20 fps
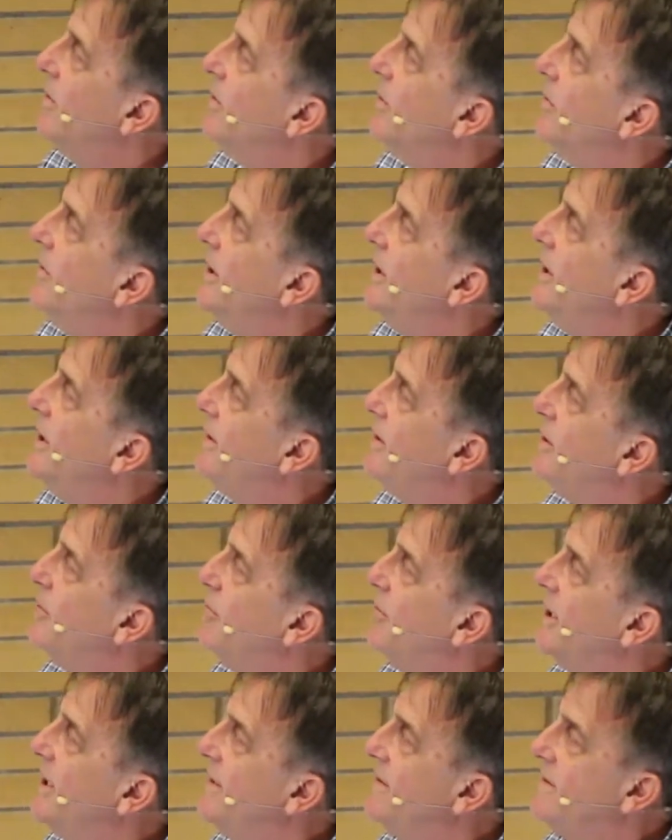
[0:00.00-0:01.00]
We need to
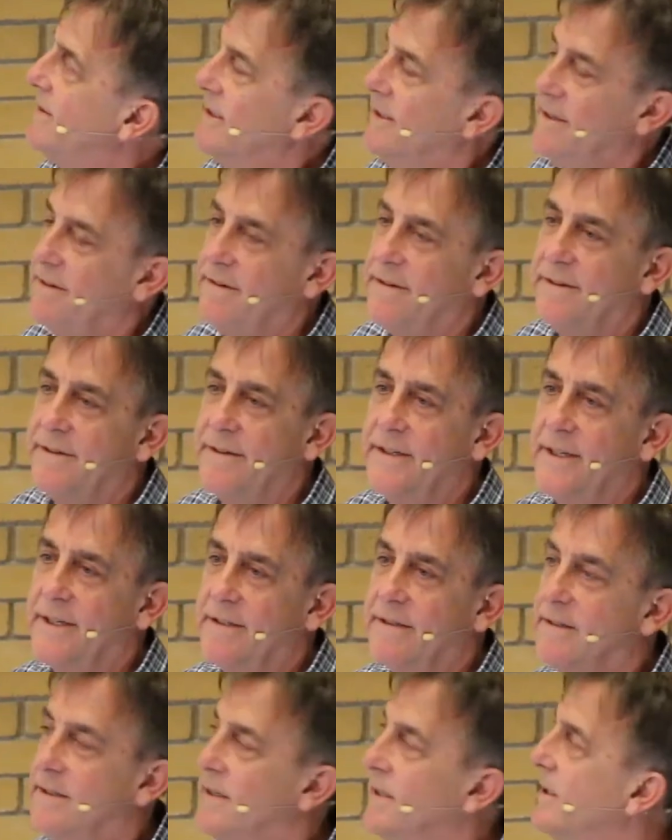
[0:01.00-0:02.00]
embrace
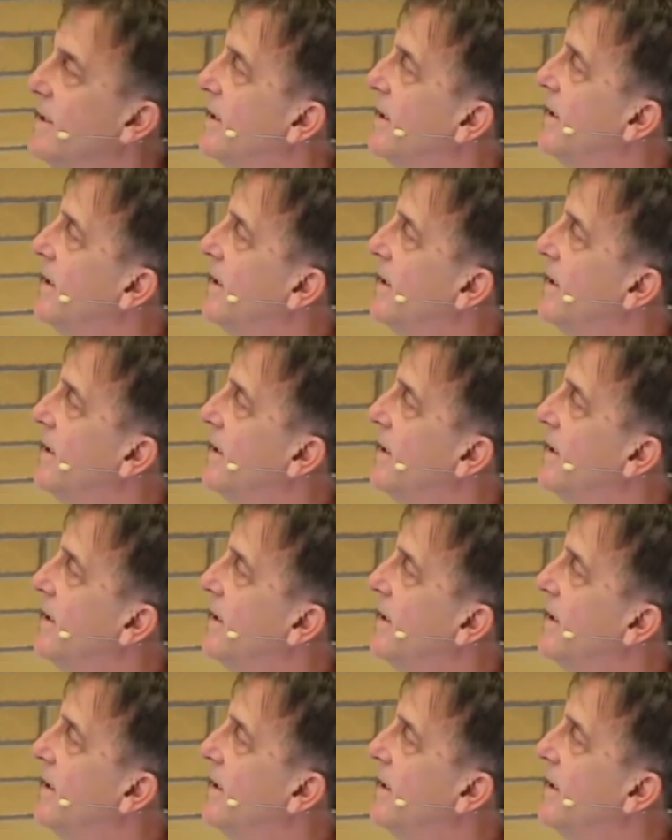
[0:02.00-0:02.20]
deliciousness